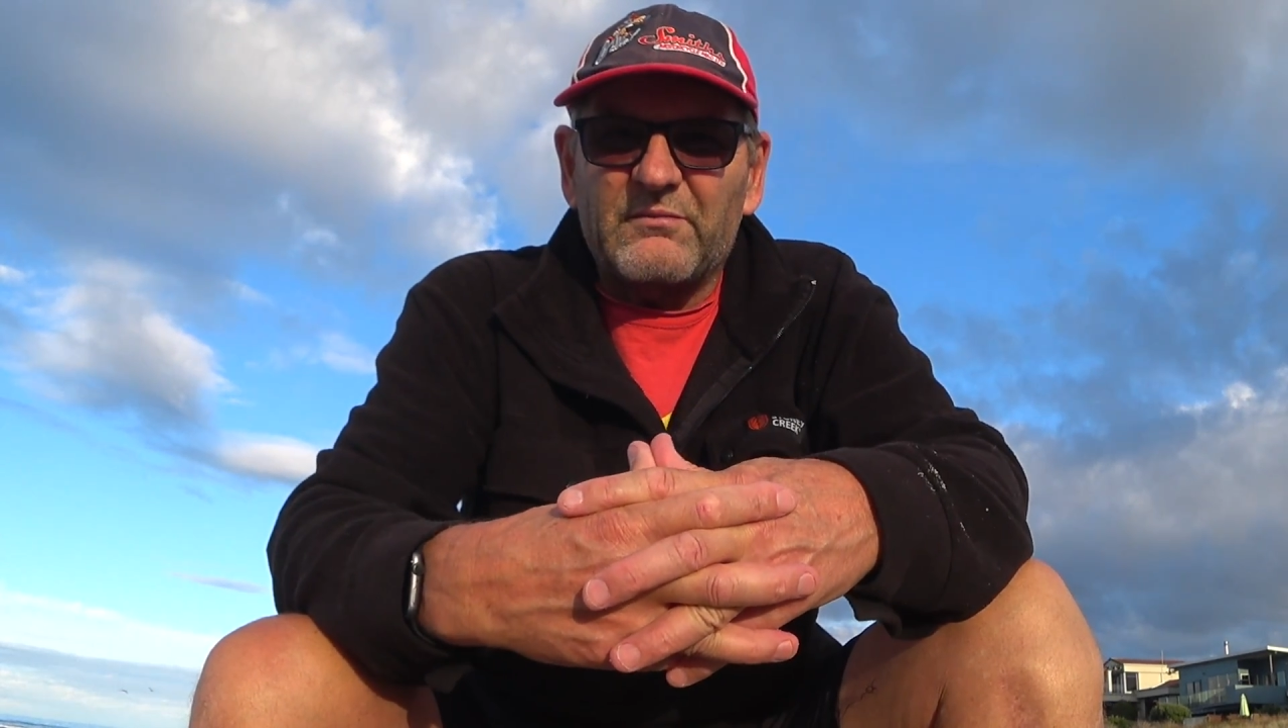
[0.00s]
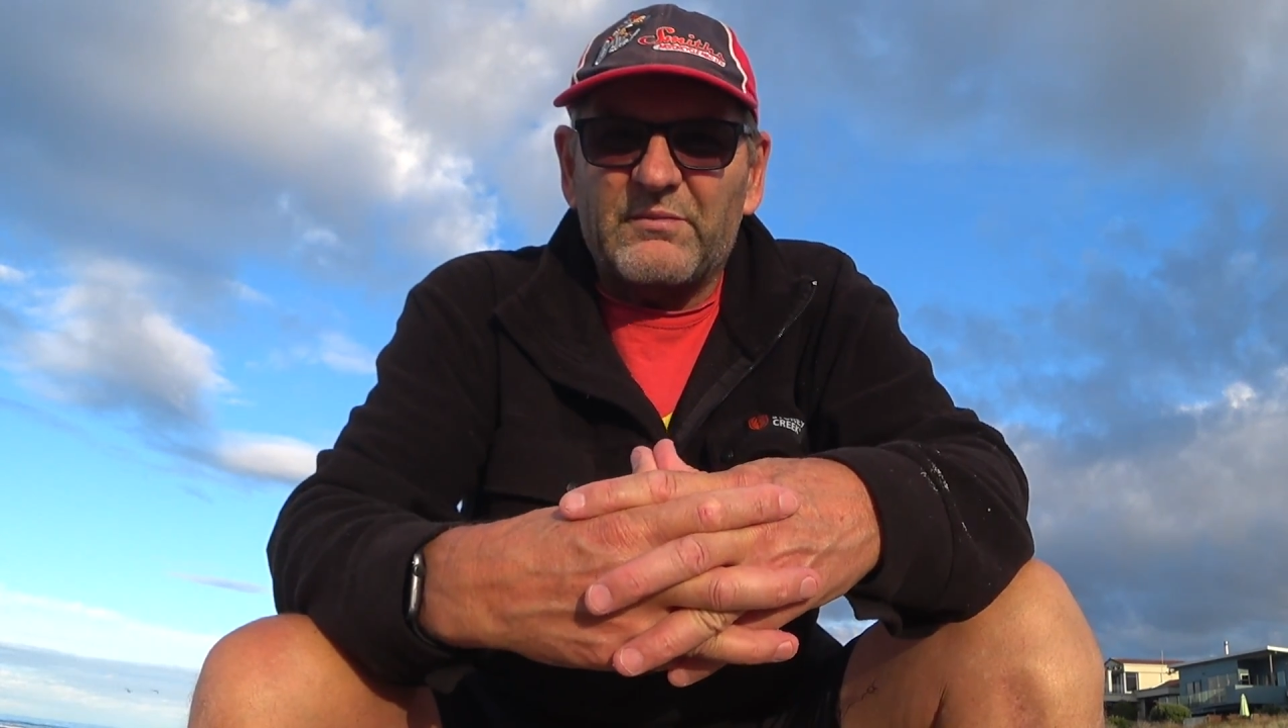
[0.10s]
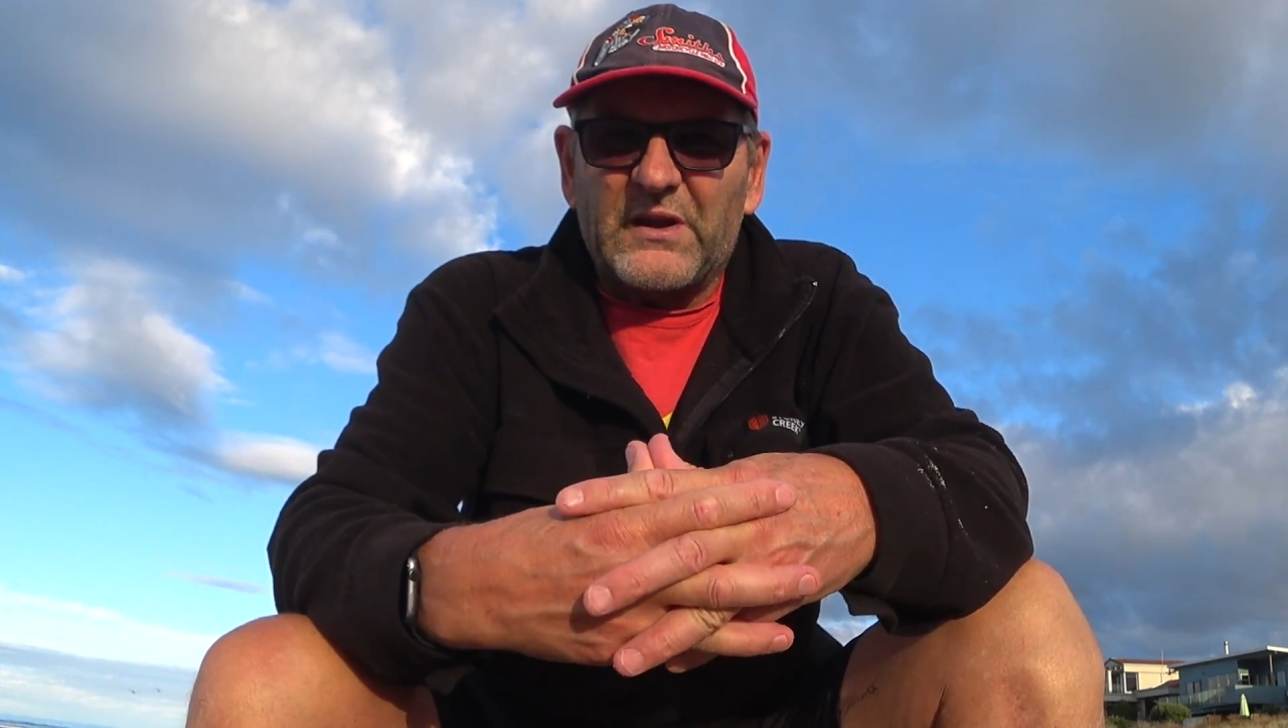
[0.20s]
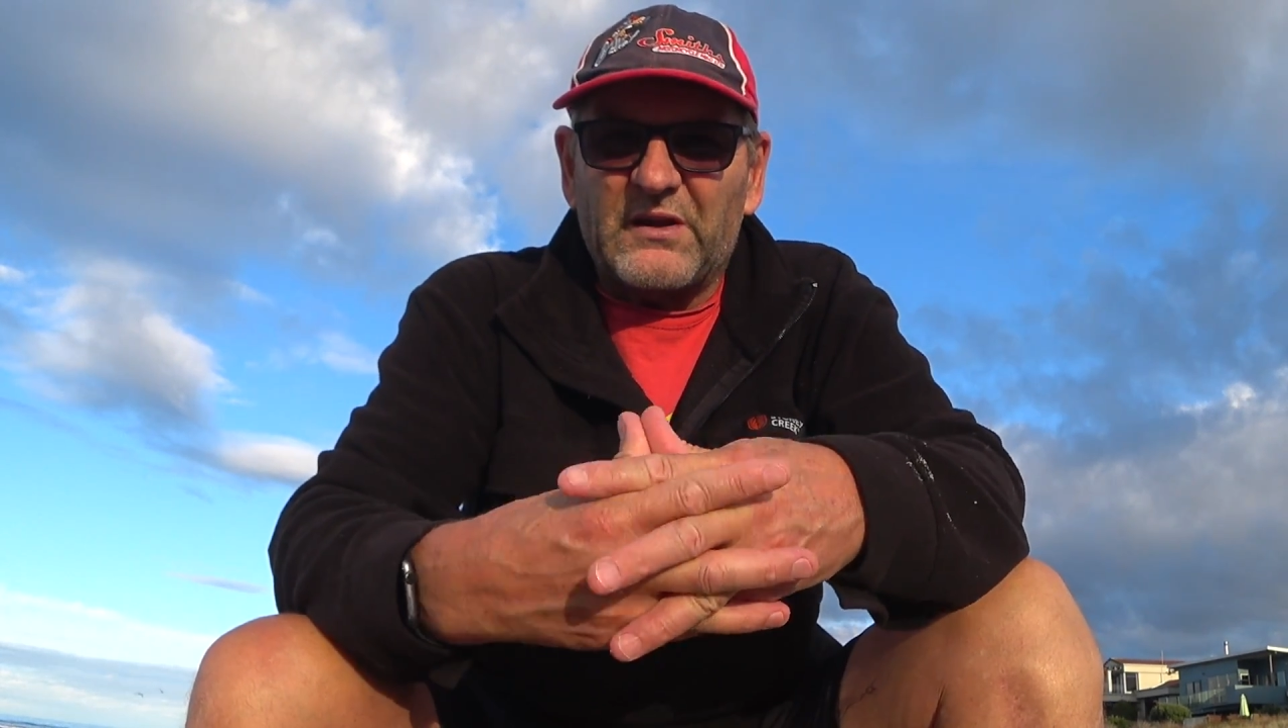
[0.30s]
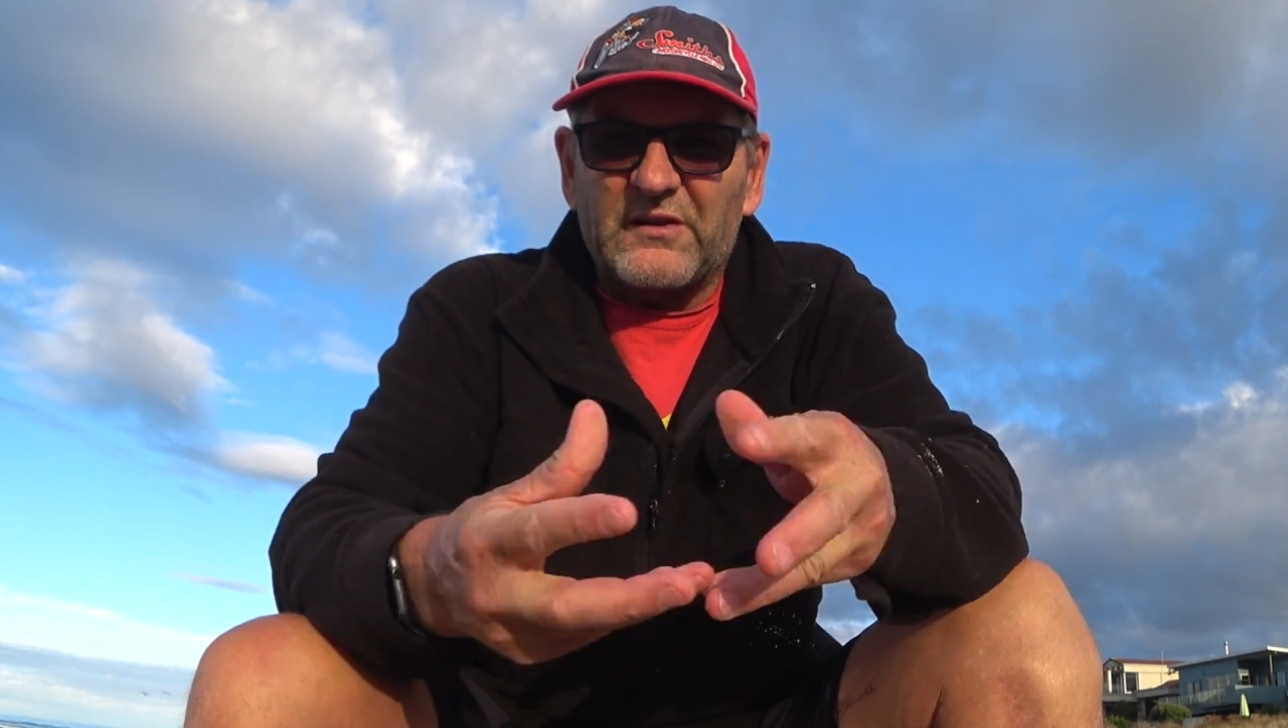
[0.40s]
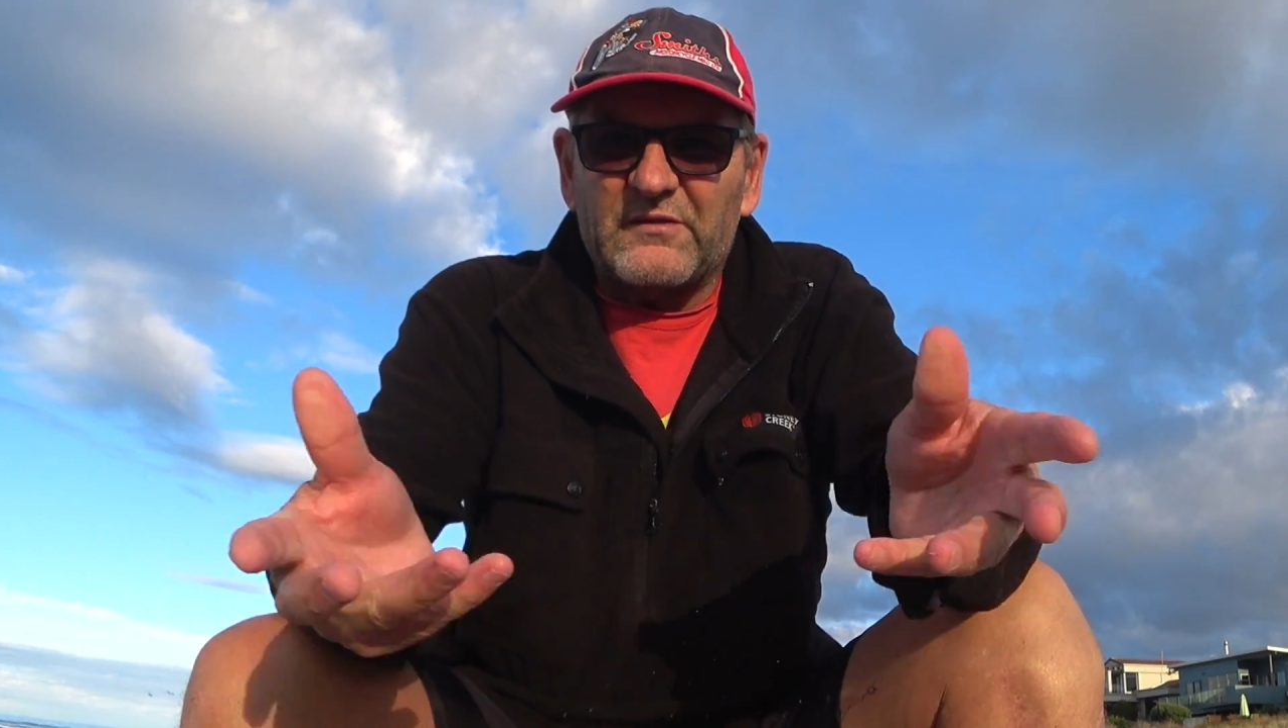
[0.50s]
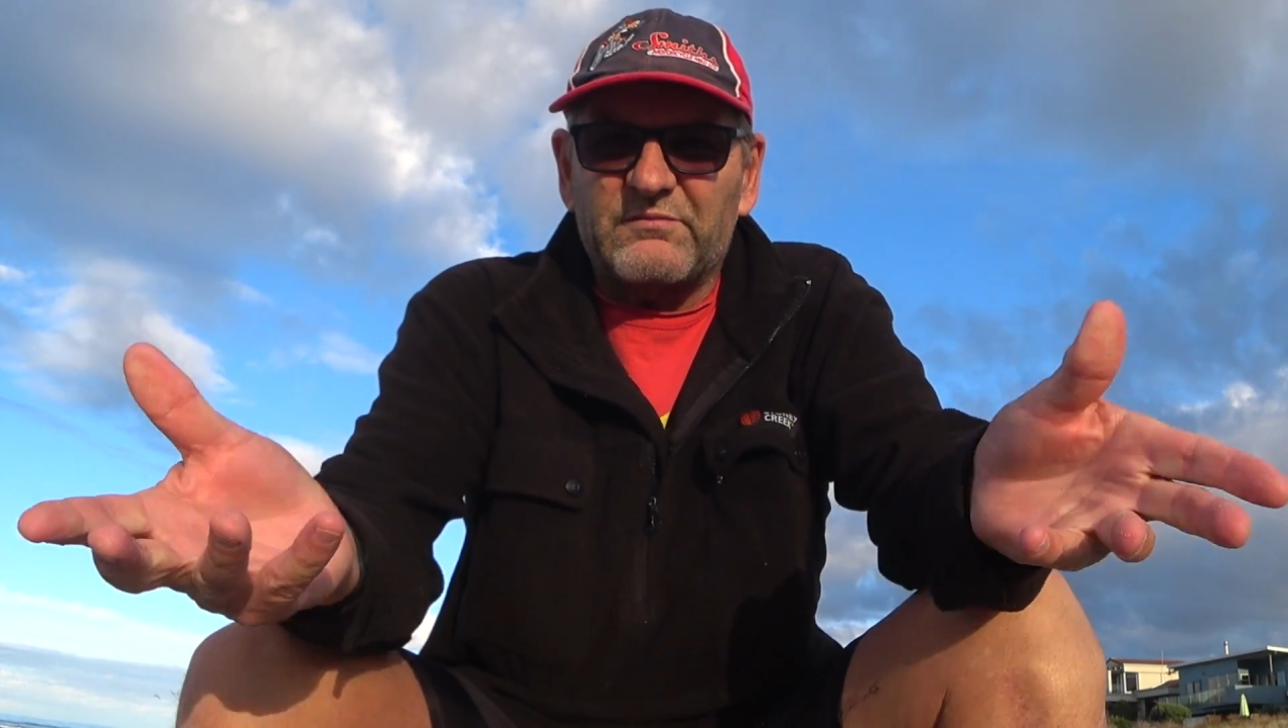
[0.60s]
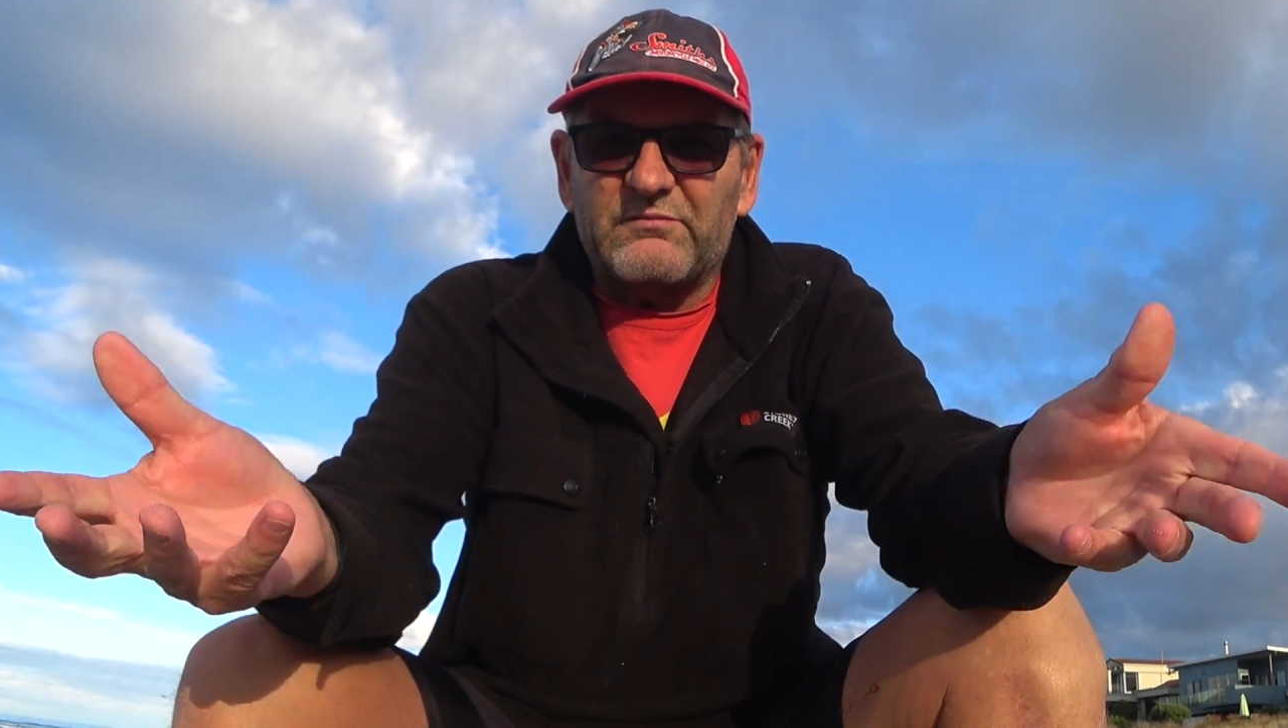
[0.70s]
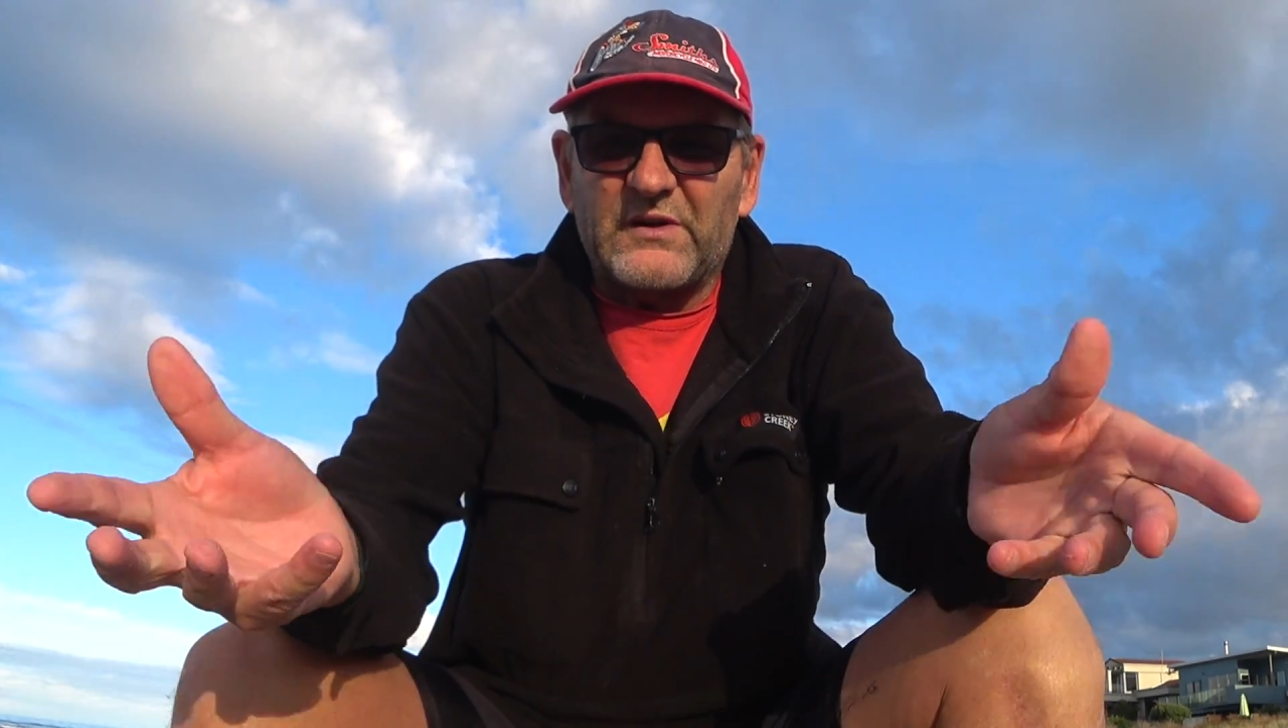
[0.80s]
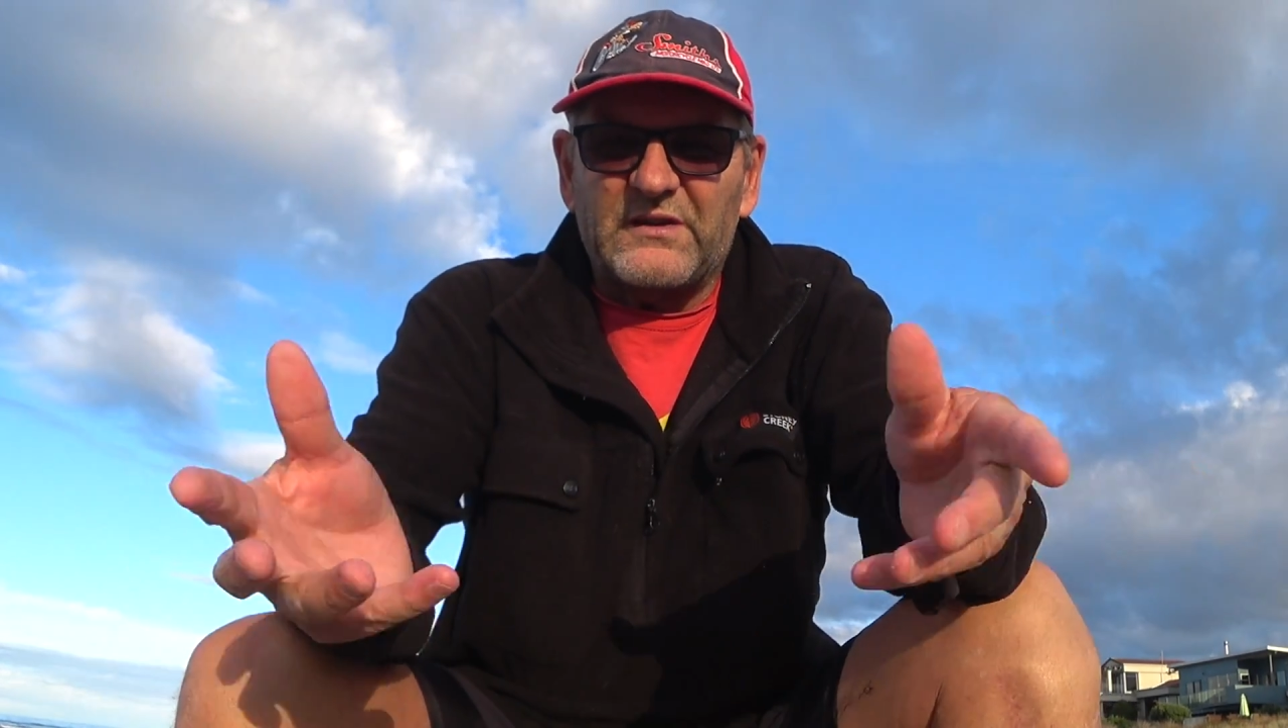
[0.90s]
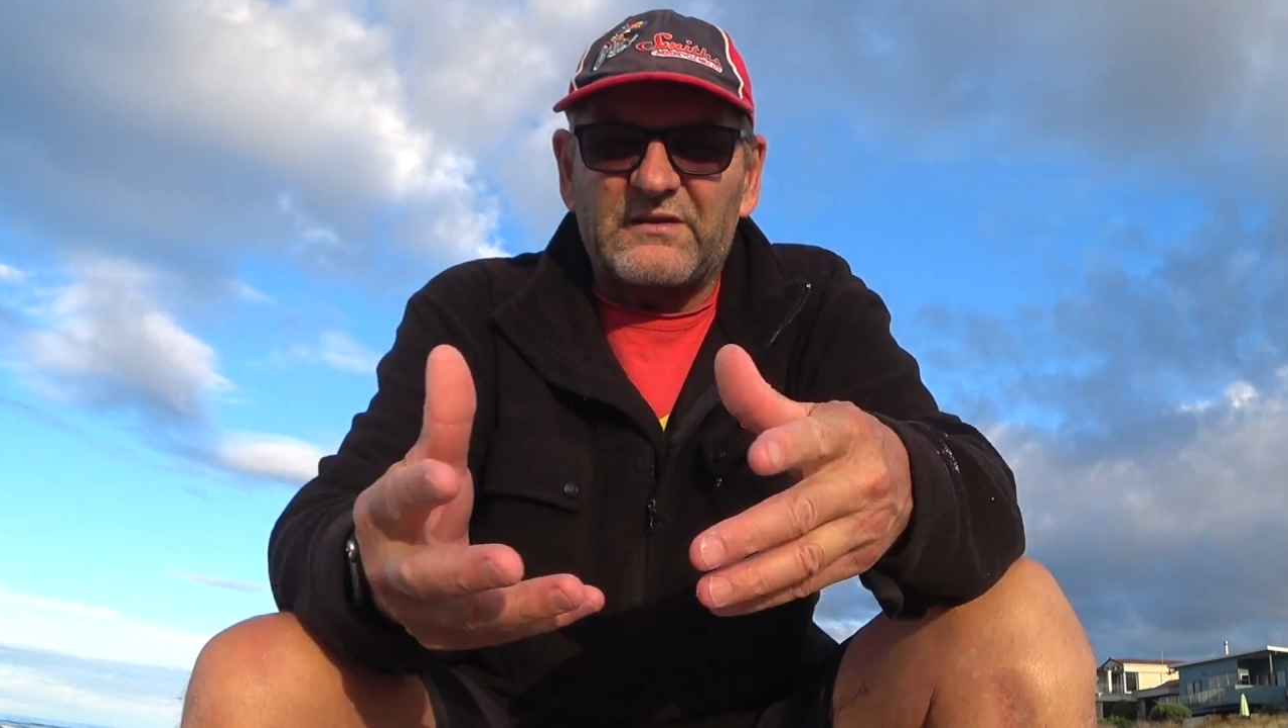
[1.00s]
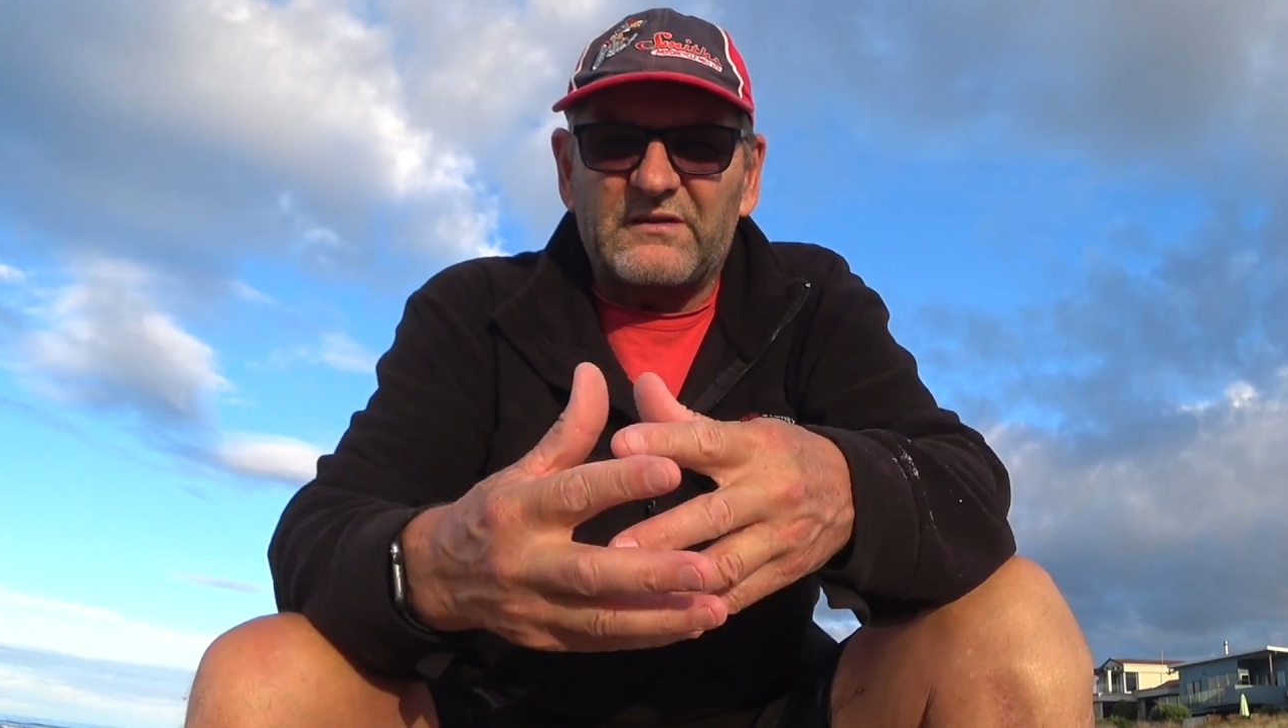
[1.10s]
because we're